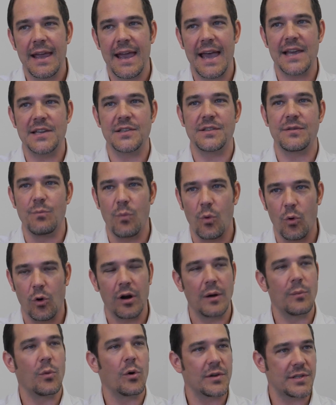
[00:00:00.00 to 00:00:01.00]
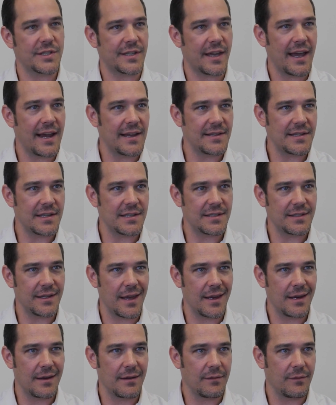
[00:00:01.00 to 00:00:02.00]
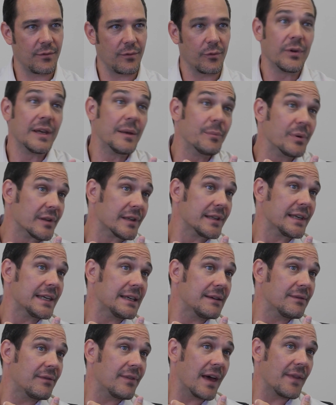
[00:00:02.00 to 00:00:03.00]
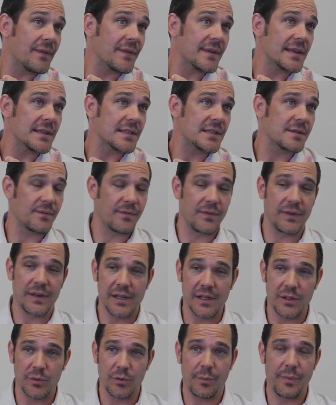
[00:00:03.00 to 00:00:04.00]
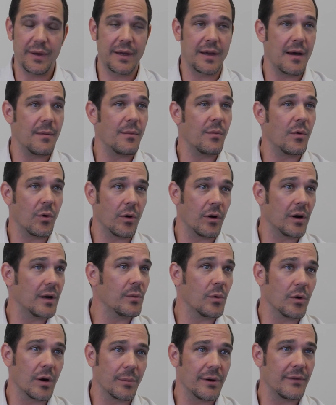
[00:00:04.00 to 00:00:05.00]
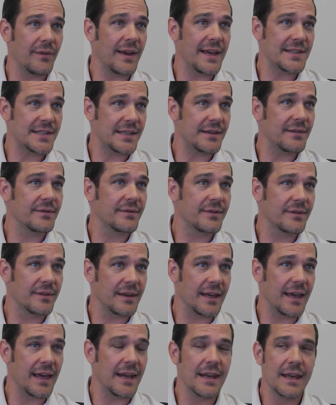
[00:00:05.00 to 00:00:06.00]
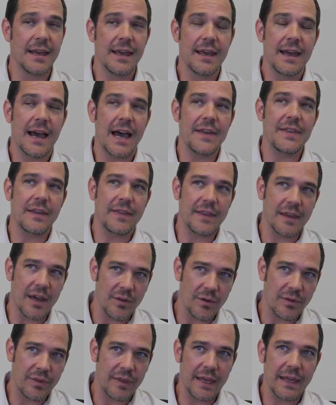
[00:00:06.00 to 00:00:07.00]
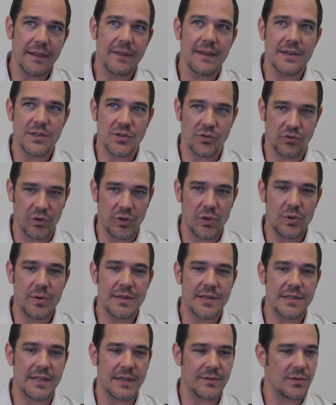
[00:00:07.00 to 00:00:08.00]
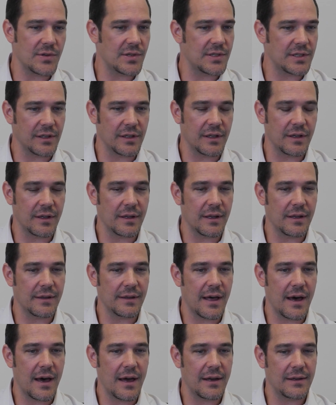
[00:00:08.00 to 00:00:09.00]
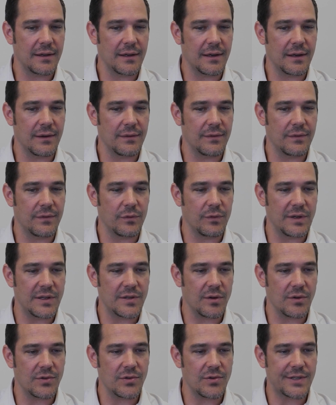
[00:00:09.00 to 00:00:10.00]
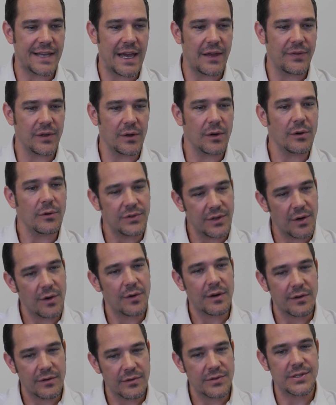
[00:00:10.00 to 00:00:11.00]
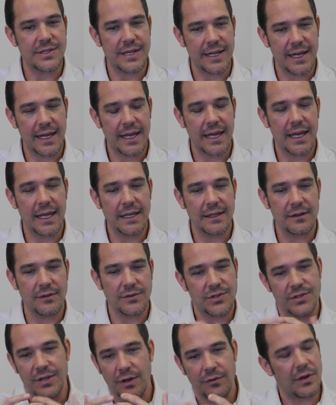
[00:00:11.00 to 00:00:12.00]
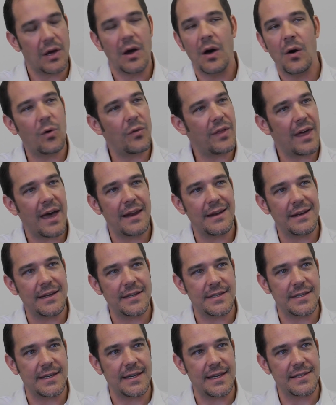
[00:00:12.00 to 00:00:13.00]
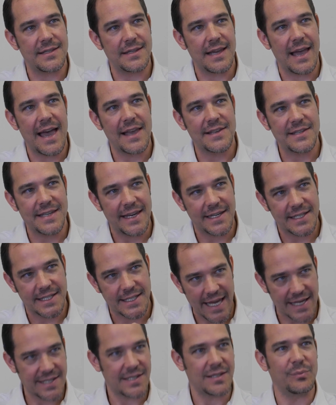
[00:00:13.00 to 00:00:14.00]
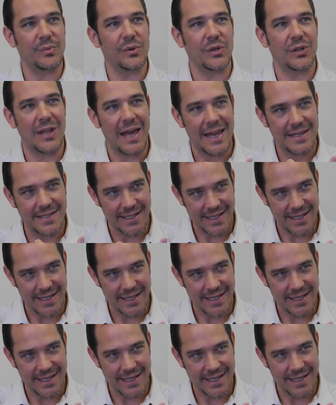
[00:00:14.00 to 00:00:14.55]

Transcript: as more and more science is done, we believe that this field will become more and more pervasive. And I think the other thing that's true is that there's still a lot of researchers out there who don't understand or just don't know that it's as accessible as